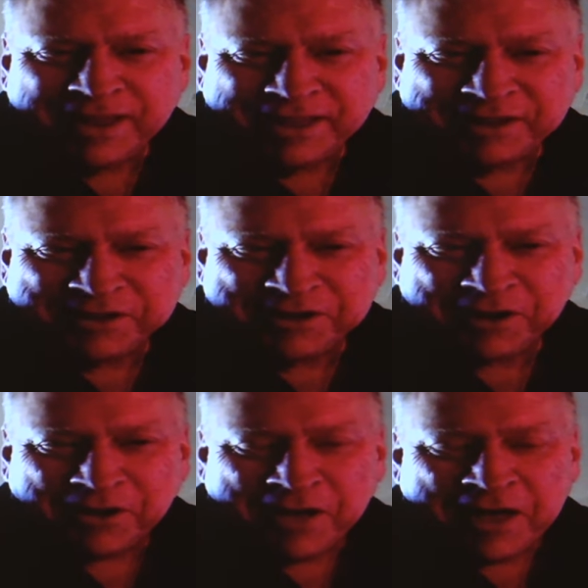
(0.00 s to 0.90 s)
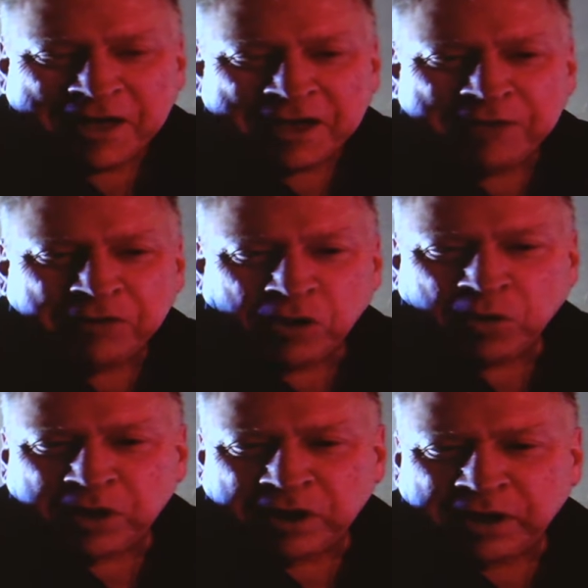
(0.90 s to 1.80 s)
So even
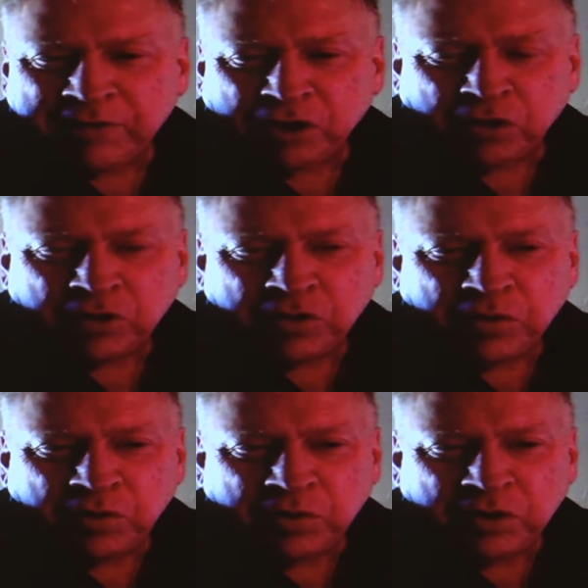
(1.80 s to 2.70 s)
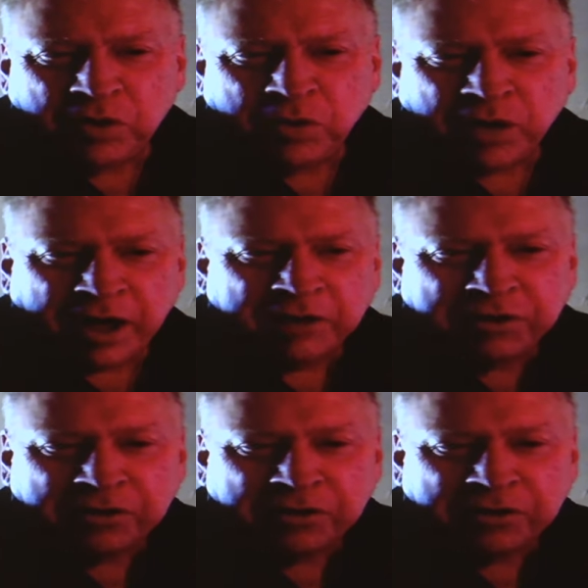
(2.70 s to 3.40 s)
though you and I